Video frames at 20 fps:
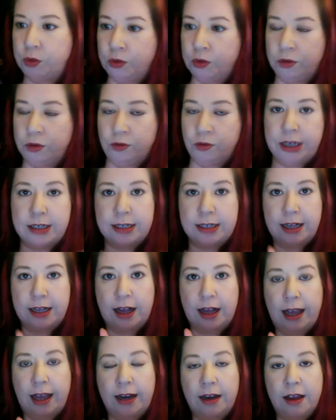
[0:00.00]
the
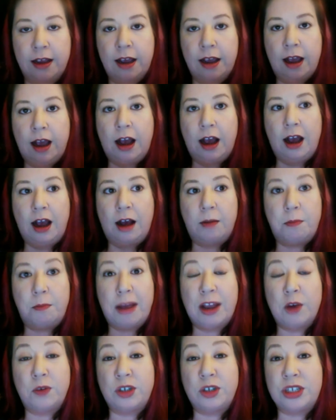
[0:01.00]
redesign
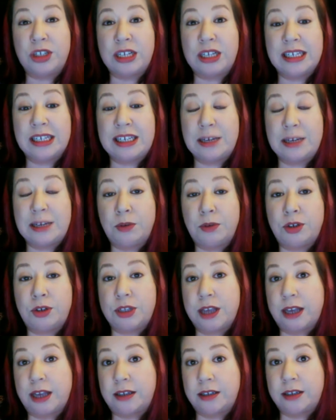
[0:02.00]
by over
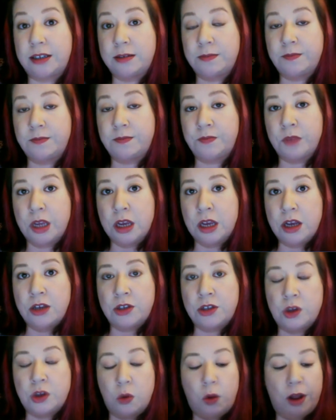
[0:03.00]
60%.
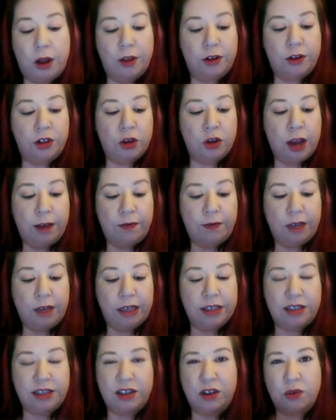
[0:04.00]
So while their traffic
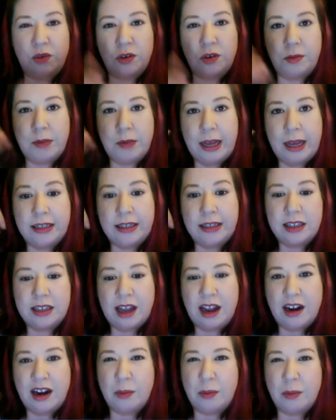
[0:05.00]
still remains
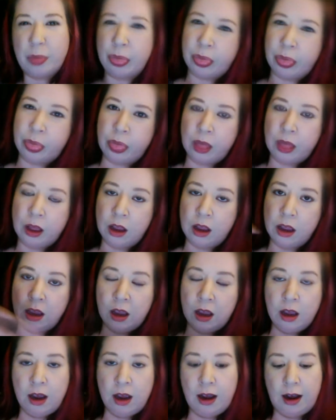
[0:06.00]
kind of,
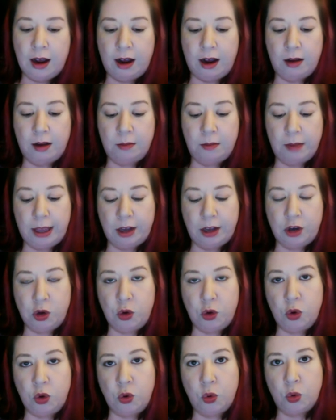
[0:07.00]
and
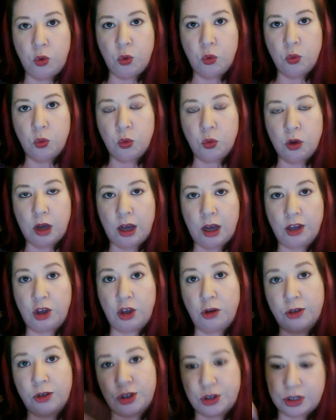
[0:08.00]
new
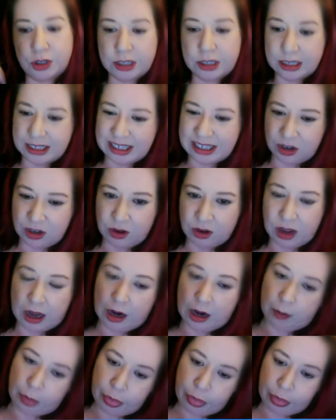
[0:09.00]
users is still
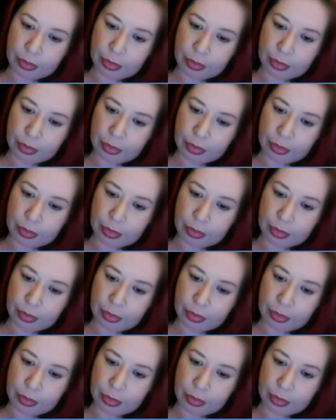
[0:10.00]
kind of,